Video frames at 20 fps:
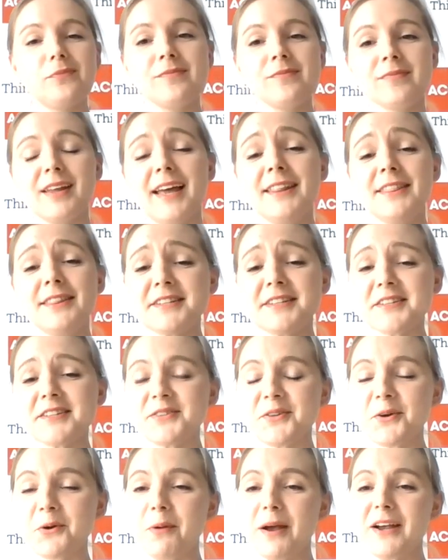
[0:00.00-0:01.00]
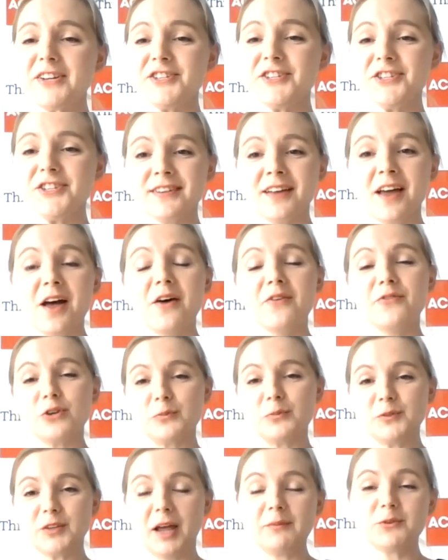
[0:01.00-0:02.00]
And this is the question
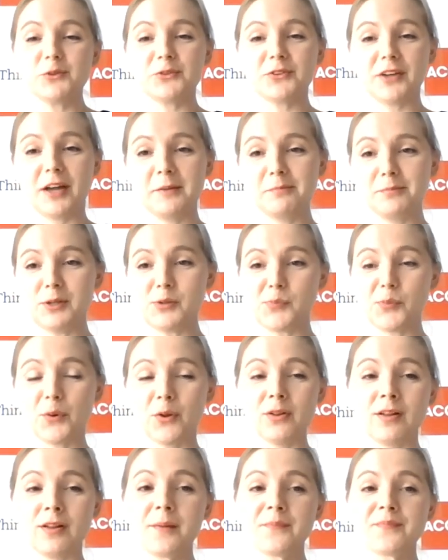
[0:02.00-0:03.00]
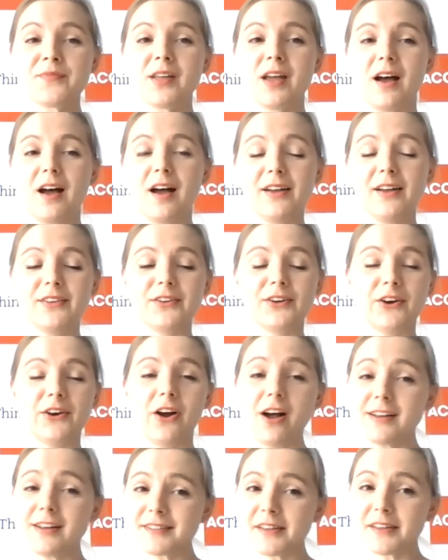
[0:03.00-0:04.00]
from time to time people either
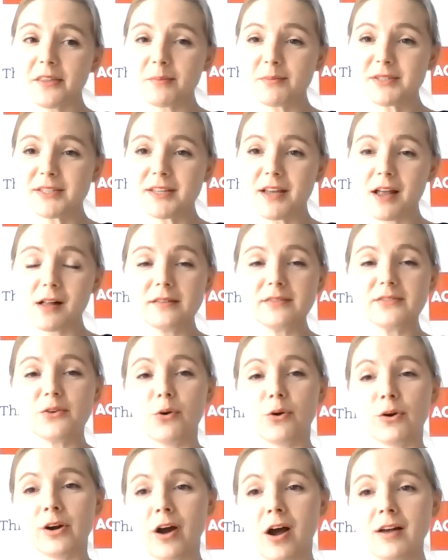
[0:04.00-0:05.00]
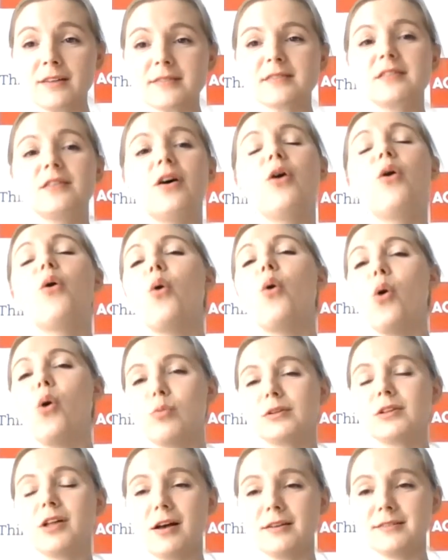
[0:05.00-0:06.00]
ask themselves or
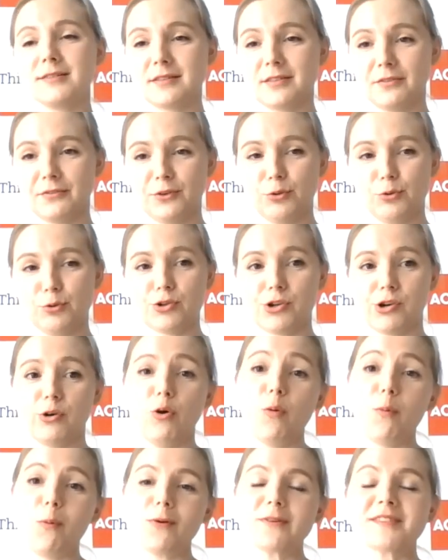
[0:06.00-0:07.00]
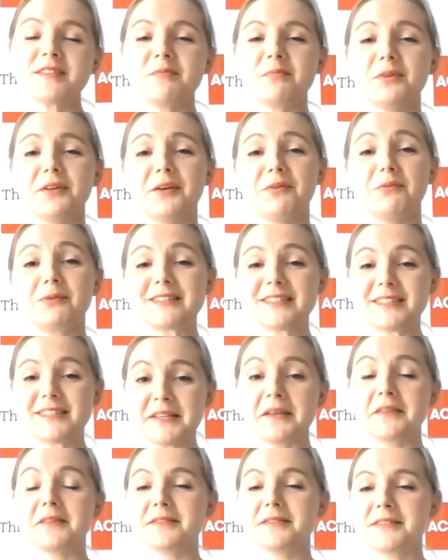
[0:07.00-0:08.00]
will ask the future, or possibly will
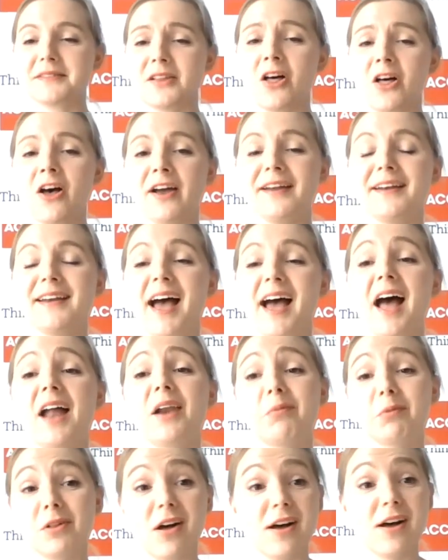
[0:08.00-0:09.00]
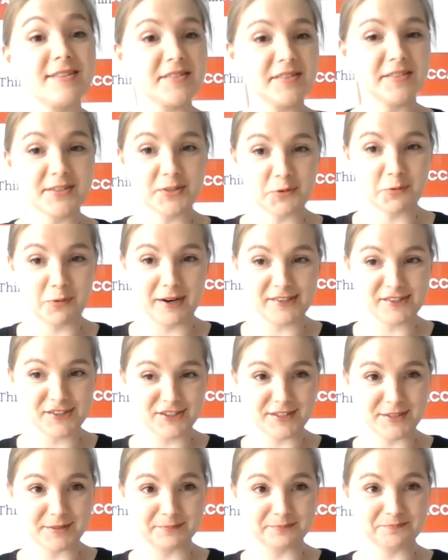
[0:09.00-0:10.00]
see this slide and will ask this question.